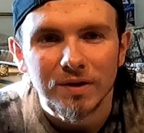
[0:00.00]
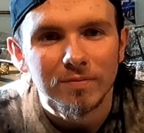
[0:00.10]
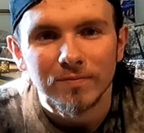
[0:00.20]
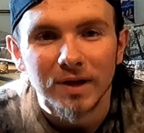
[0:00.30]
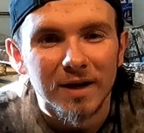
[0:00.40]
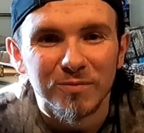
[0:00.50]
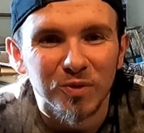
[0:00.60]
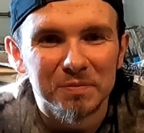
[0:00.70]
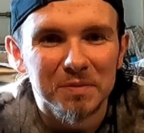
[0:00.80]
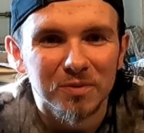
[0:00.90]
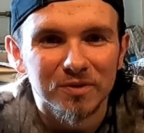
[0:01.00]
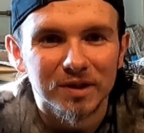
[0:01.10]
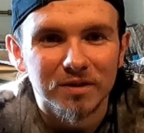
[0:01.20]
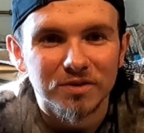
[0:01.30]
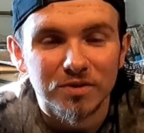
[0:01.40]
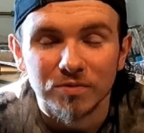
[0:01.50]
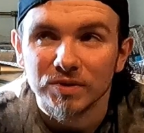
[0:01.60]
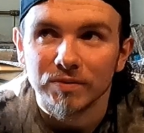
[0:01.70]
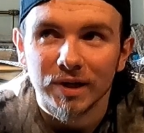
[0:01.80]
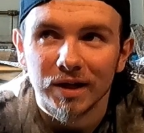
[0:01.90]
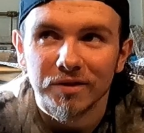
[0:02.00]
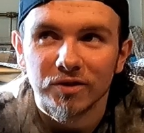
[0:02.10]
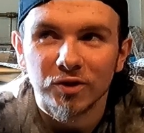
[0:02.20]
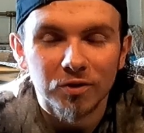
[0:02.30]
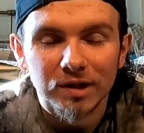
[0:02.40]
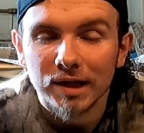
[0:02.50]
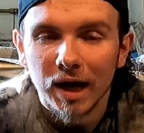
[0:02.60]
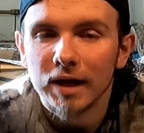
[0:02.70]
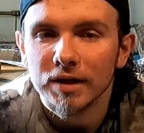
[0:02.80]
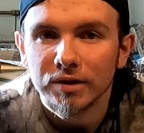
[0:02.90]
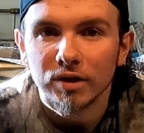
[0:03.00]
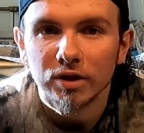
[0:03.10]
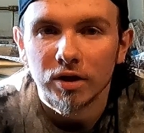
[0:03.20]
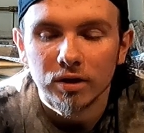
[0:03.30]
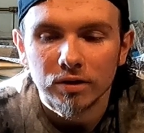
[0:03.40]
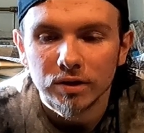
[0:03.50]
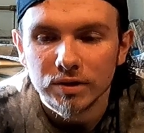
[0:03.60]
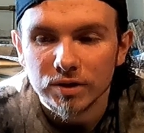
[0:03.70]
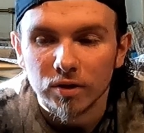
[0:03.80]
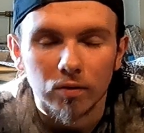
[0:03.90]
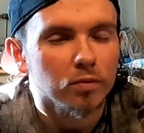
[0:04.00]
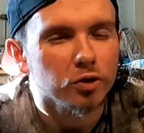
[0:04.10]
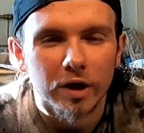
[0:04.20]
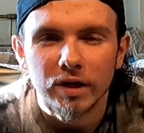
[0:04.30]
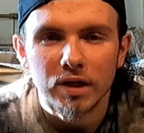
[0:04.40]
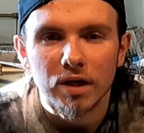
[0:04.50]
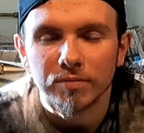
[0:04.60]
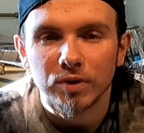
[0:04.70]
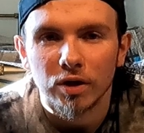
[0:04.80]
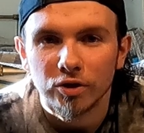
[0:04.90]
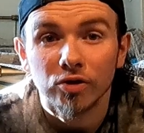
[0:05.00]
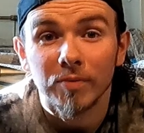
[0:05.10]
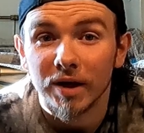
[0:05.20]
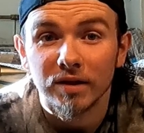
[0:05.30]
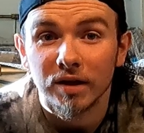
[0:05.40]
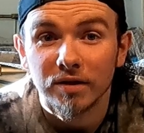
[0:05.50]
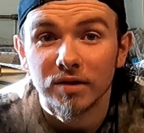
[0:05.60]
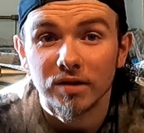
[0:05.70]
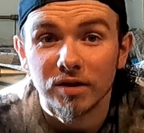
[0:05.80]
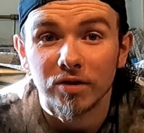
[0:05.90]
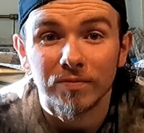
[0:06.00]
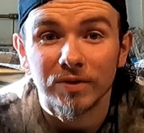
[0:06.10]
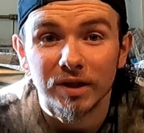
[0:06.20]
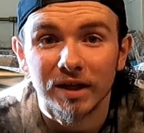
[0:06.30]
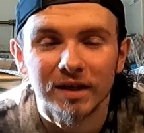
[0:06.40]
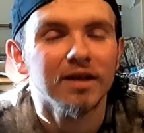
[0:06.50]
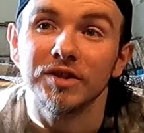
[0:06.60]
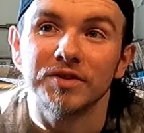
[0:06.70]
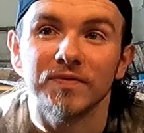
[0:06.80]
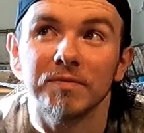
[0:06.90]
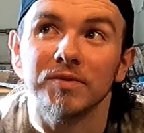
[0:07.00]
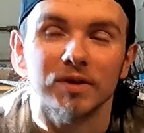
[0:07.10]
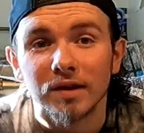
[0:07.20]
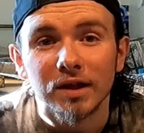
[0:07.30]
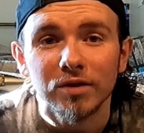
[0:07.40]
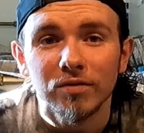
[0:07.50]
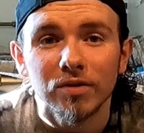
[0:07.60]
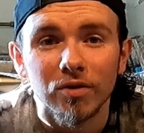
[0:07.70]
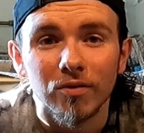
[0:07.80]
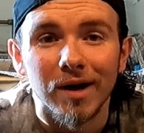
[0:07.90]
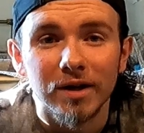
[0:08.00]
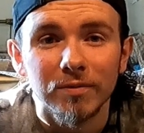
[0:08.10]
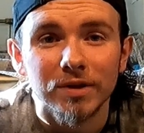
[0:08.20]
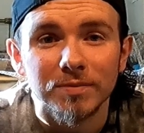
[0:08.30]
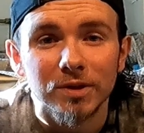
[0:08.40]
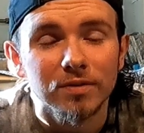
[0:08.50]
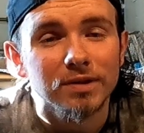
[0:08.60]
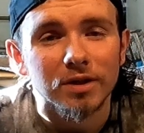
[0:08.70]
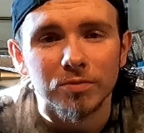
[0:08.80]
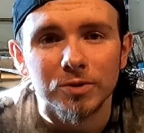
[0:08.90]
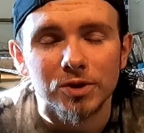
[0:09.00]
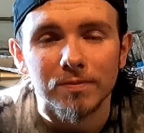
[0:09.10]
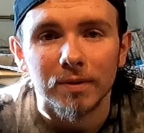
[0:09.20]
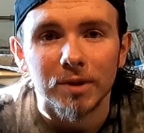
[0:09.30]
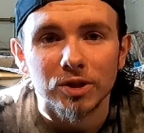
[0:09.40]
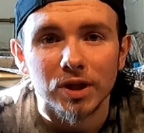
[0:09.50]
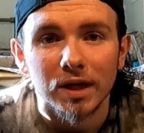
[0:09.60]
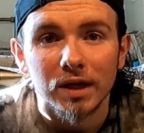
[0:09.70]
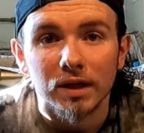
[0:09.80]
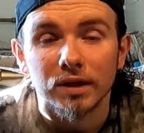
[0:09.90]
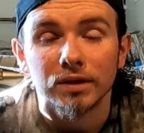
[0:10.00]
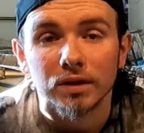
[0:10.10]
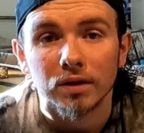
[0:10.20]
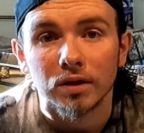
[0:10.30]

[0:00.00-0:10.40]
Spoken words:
love to have more people in there too. So we got 39 in there currently, so try to get up to 100 by the end of the year if we can. At least 50. Thank you though, anyways, my dudes, I do appreciate you very much, and